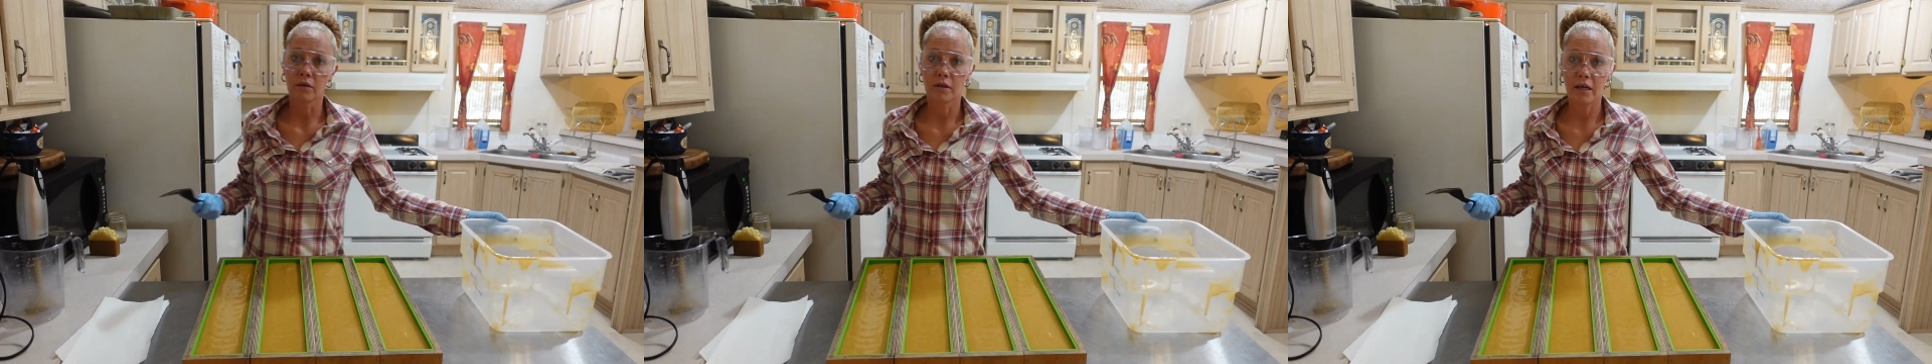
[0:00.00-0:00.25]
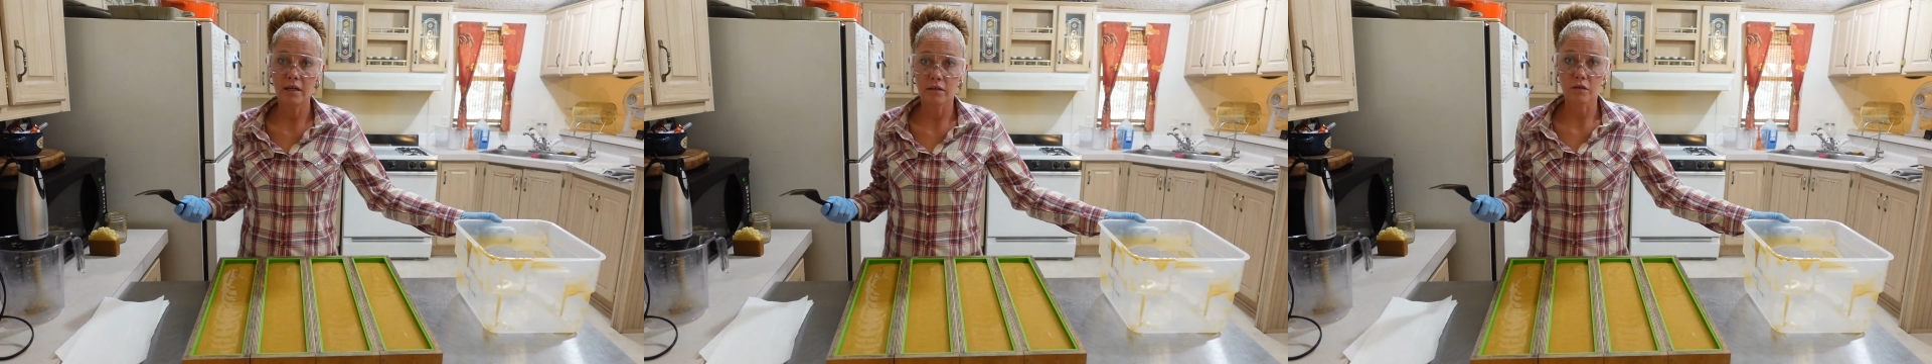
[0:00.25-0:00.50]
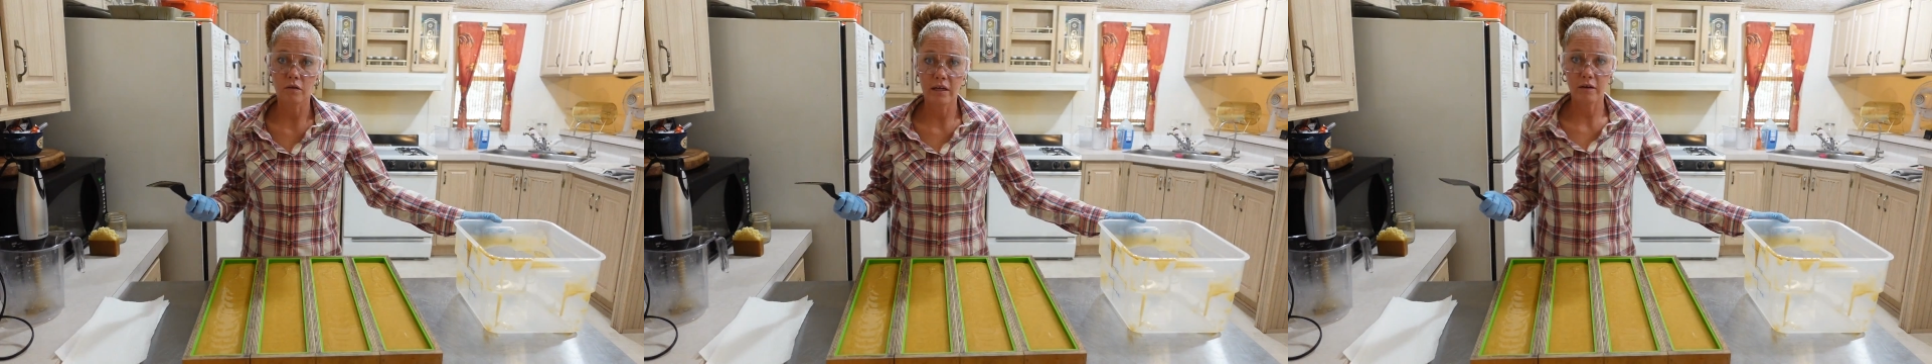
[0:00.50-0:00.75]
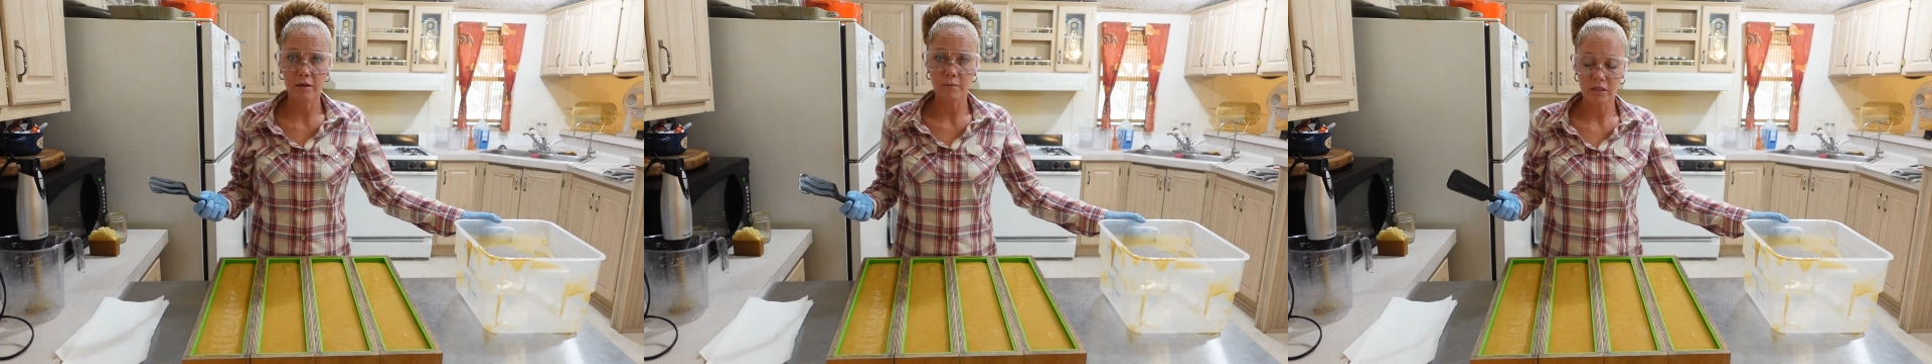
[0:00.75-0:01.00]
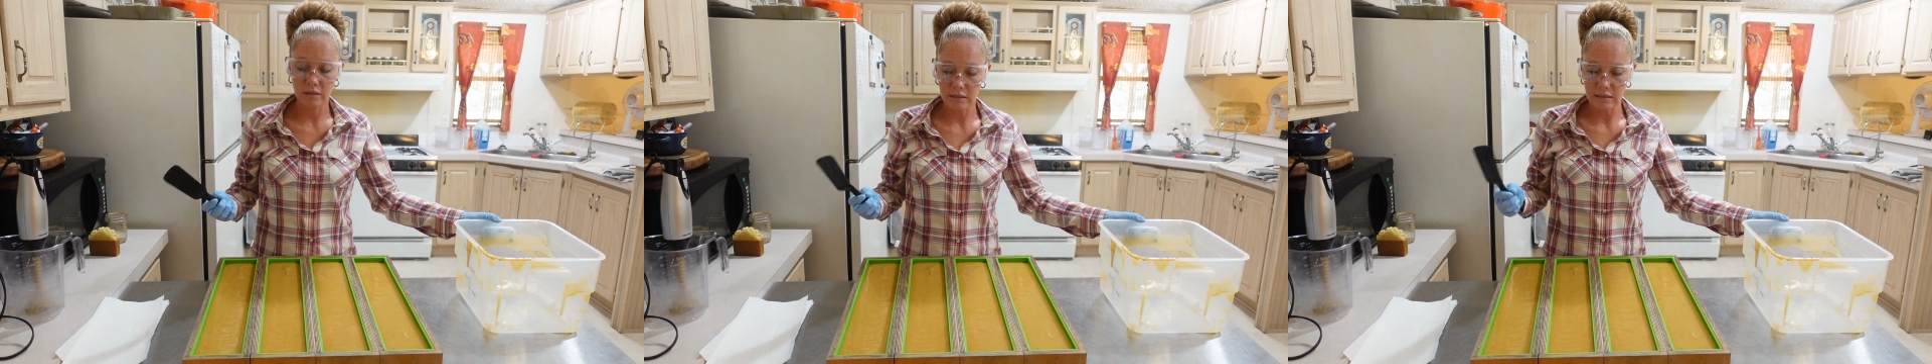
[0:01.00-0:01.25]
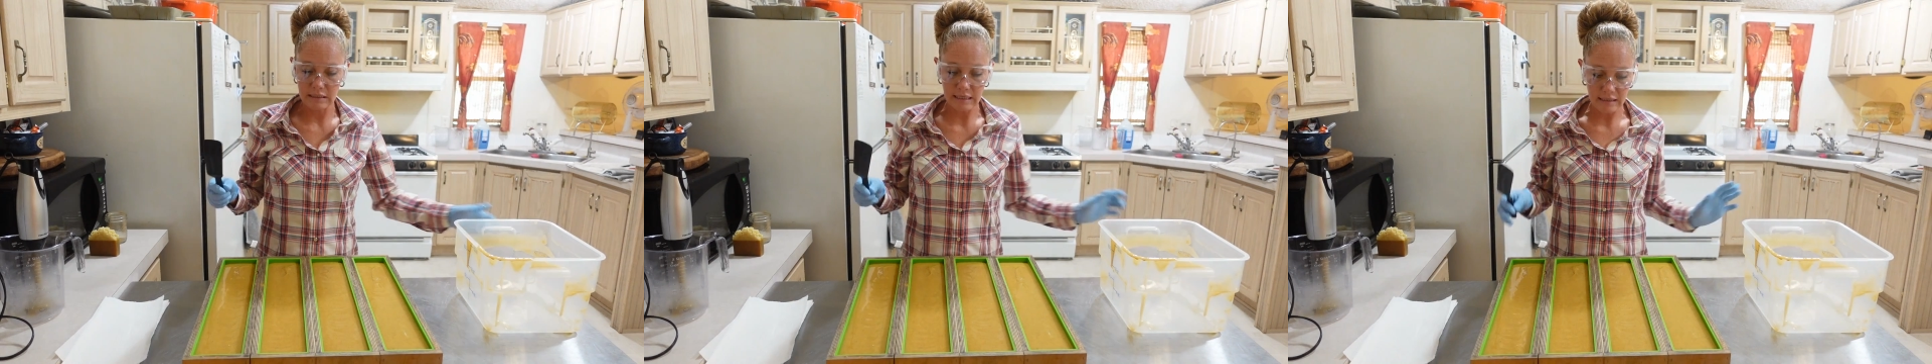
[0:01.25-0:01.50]
Okay, so now I'm just going
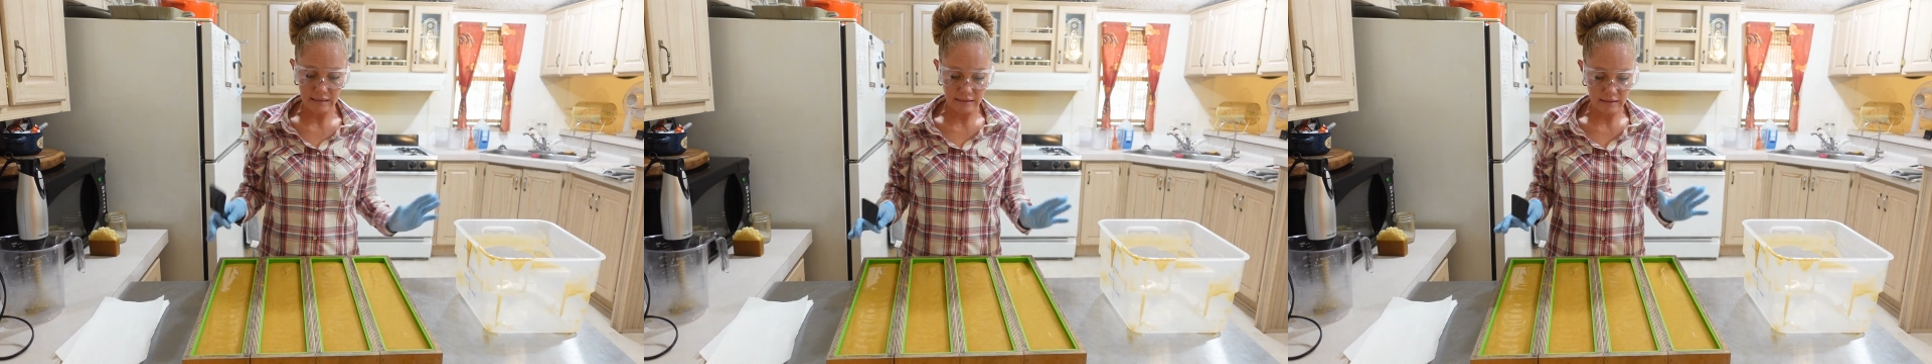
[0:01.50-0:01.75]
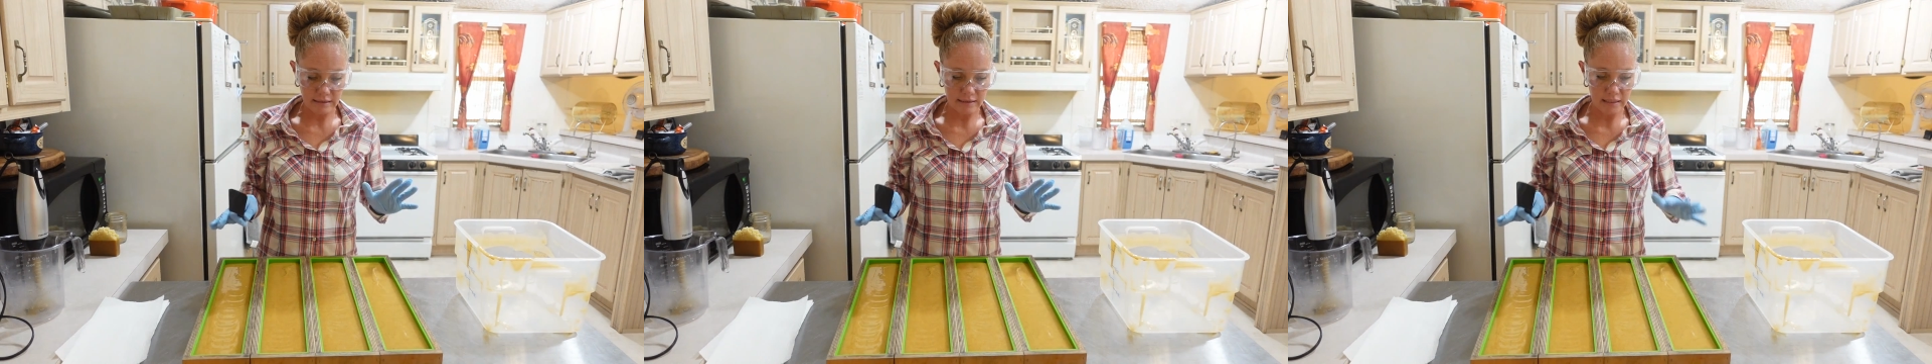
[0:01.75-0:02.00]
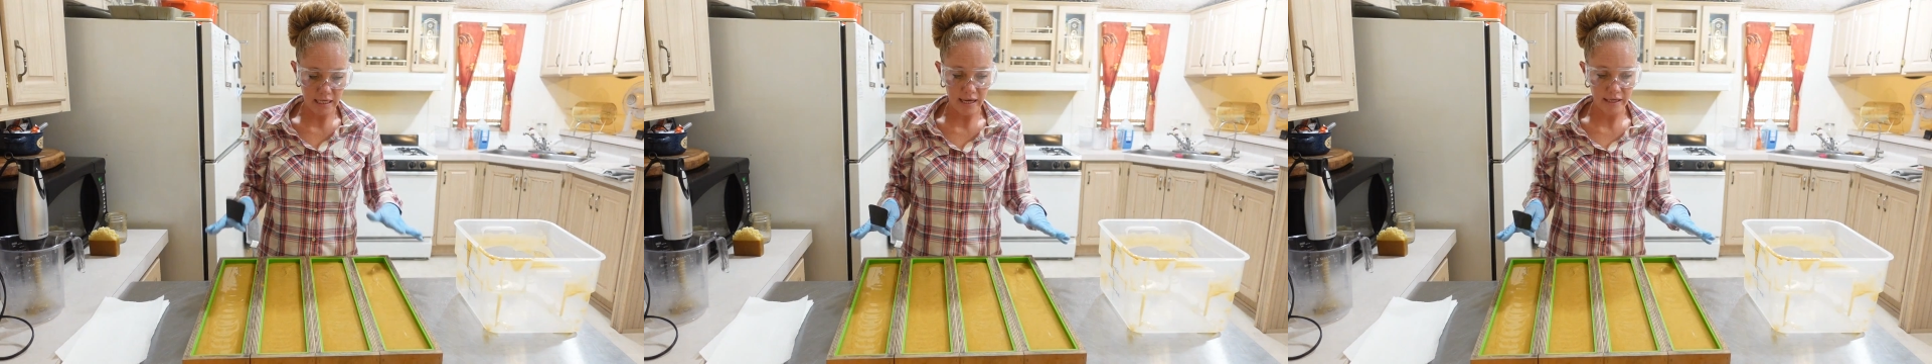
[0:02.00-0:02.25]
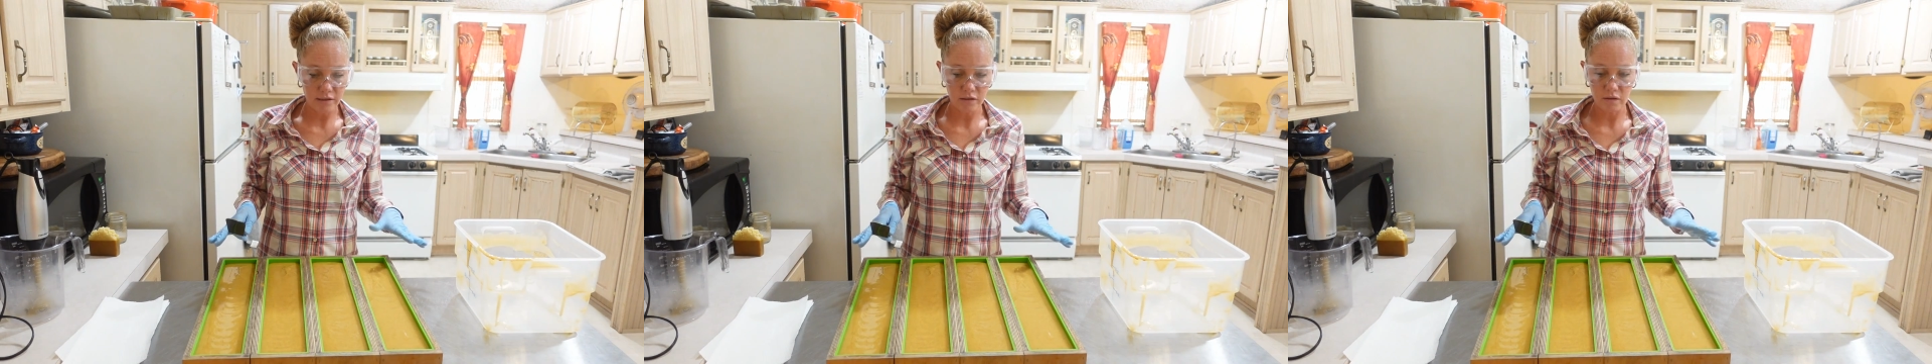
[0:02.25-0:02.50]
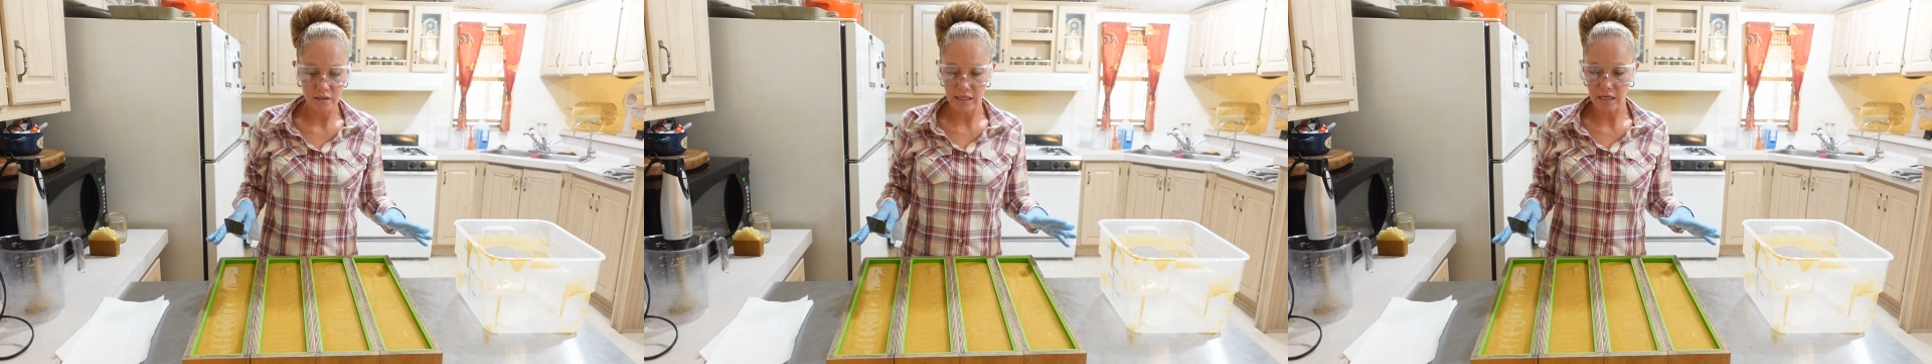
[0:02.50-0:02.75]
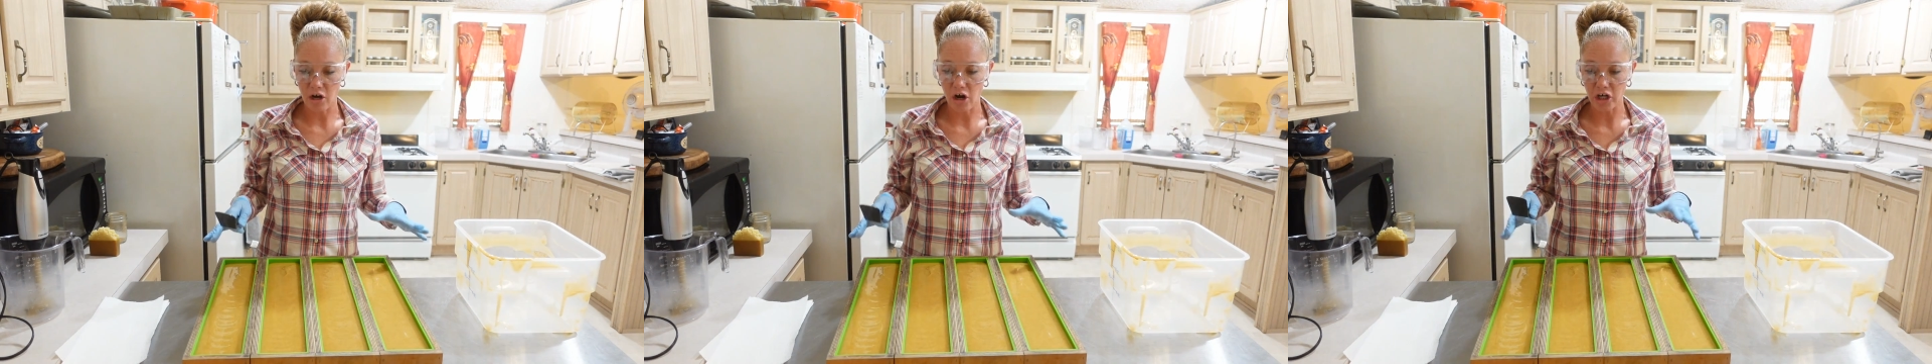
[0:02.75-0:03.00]
to set these to the side so that they
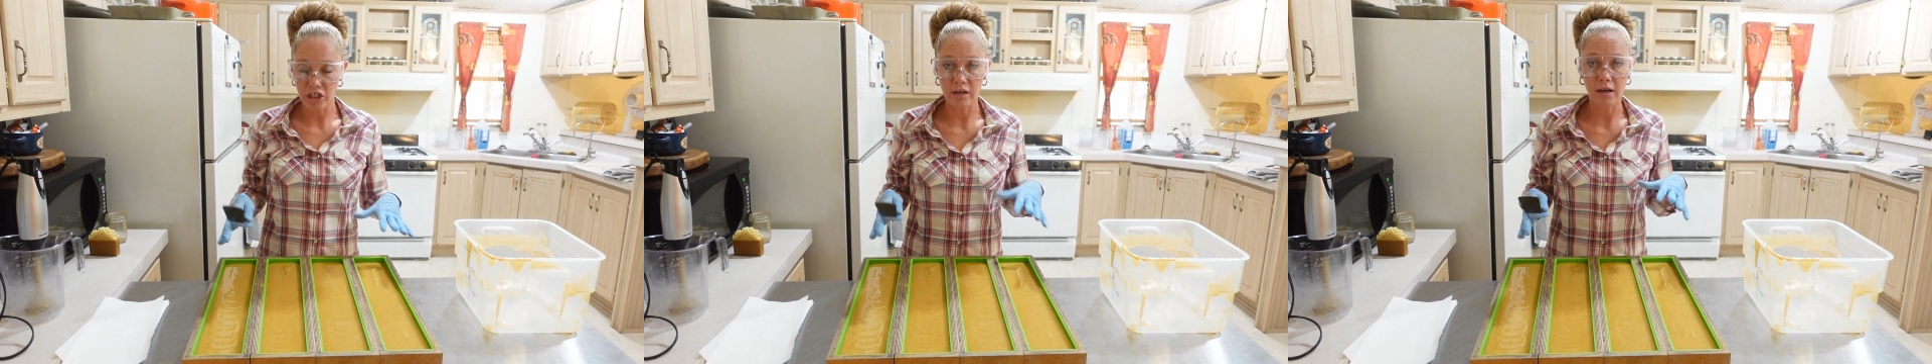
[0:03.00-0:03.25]
can harden